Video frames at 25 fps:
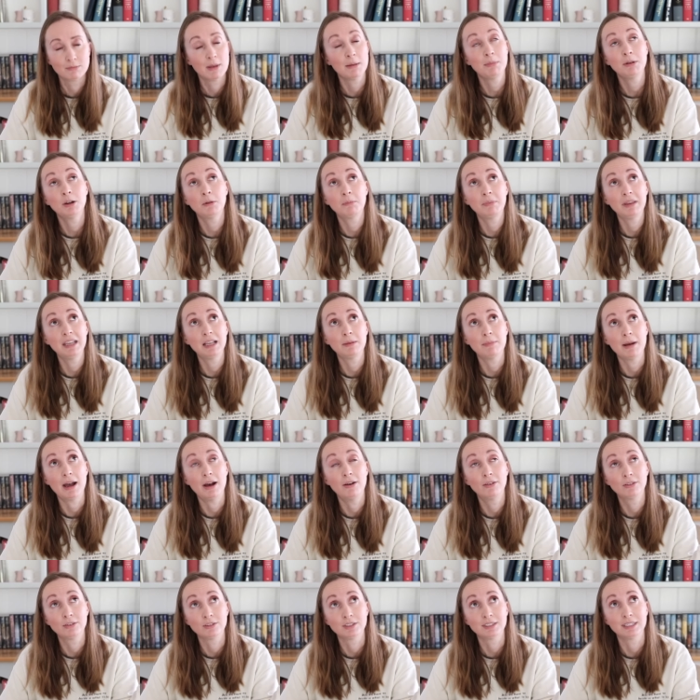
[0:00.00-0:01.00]
Maybe not peak
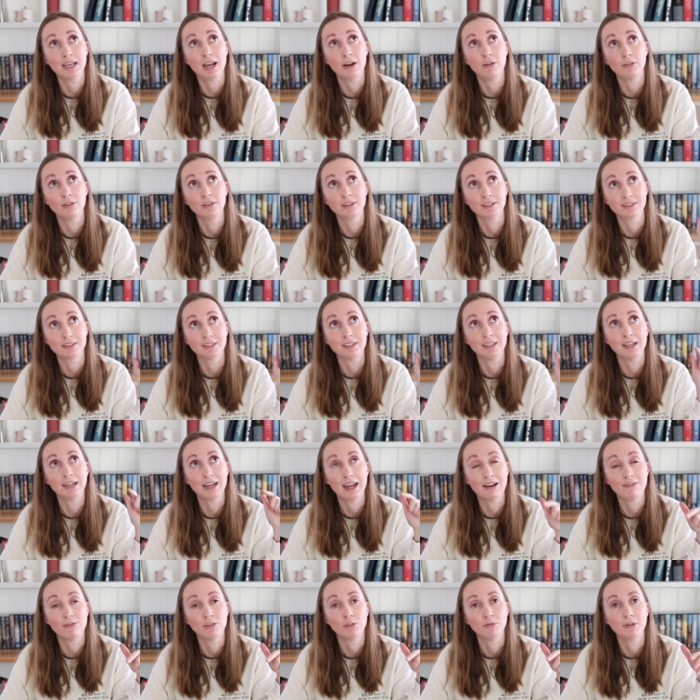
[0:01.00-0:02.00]
power because Sauron doesn't yet
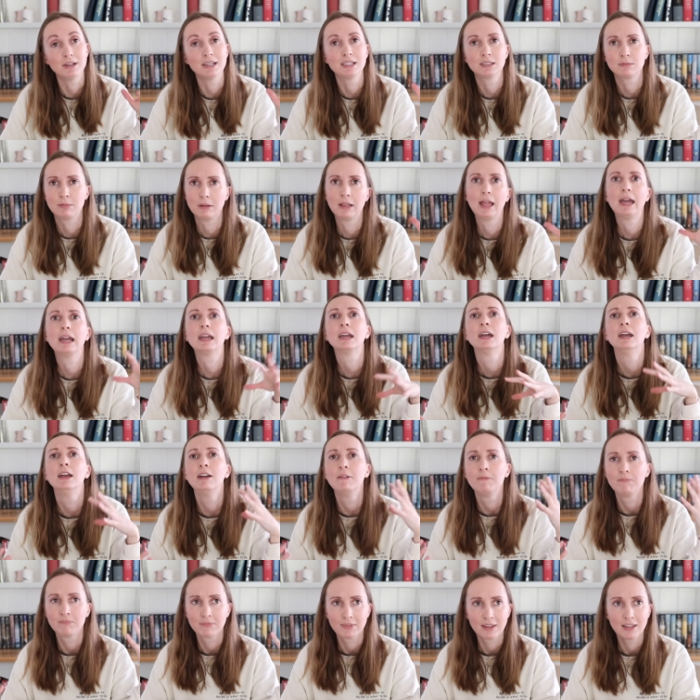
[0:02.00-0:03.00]
have the rings, but like
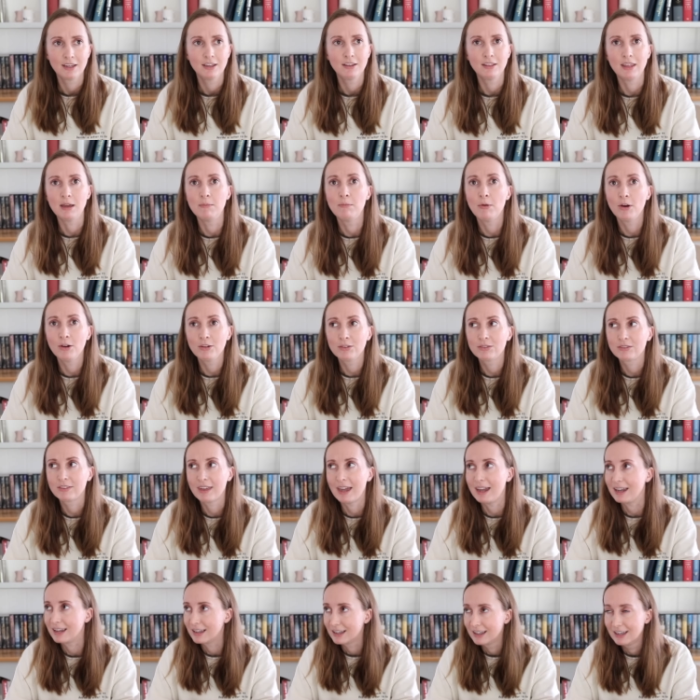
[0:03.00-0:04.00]
they're both
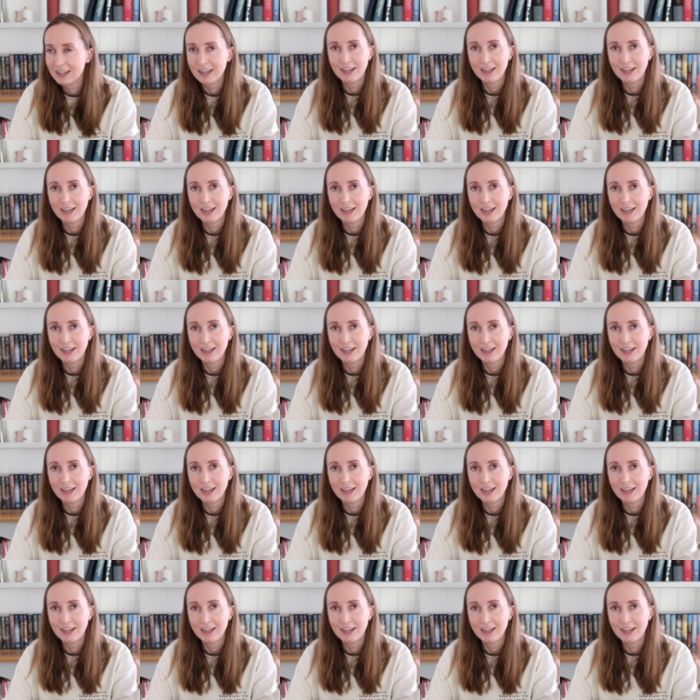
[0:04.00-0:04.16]
like